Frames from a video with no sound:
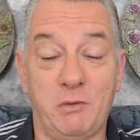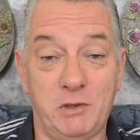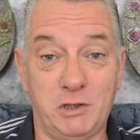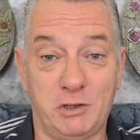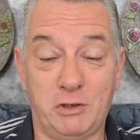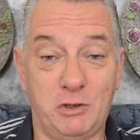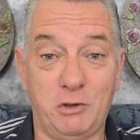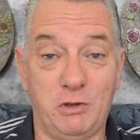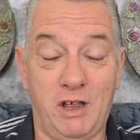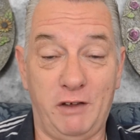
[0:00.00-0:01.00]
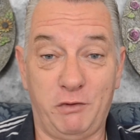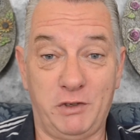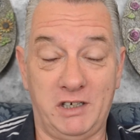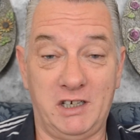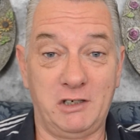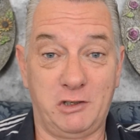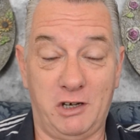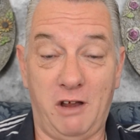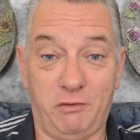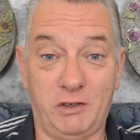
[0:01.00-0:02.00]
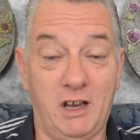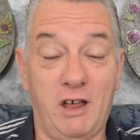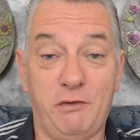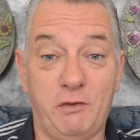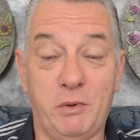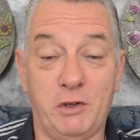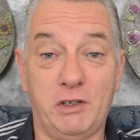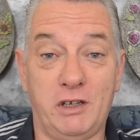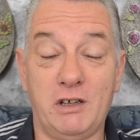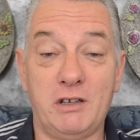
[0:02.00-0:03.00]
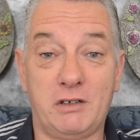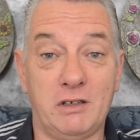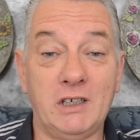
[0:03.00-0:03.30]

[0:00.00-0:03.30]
which is the true life within each and every life upon the earth,